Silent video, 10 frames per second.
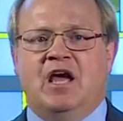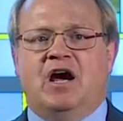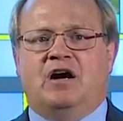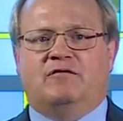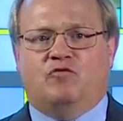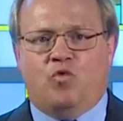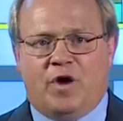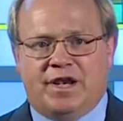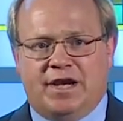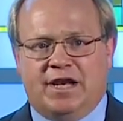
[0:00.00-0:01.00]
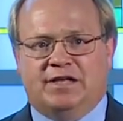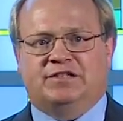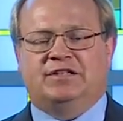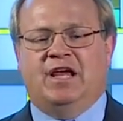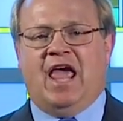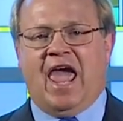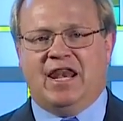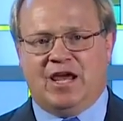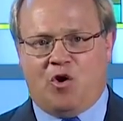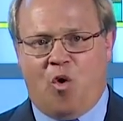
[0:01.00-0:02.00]
of oneness and
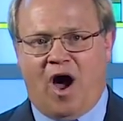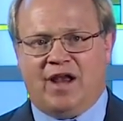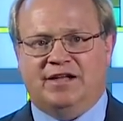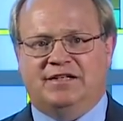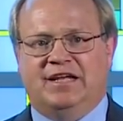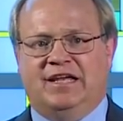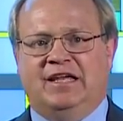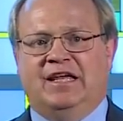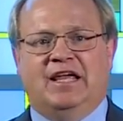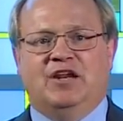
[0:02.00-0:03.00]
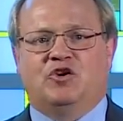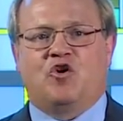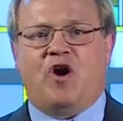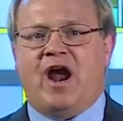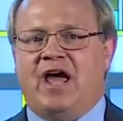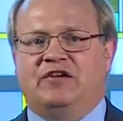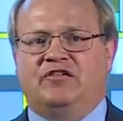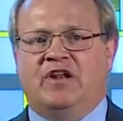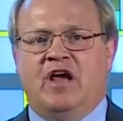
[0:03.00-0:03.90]
equality in Christ,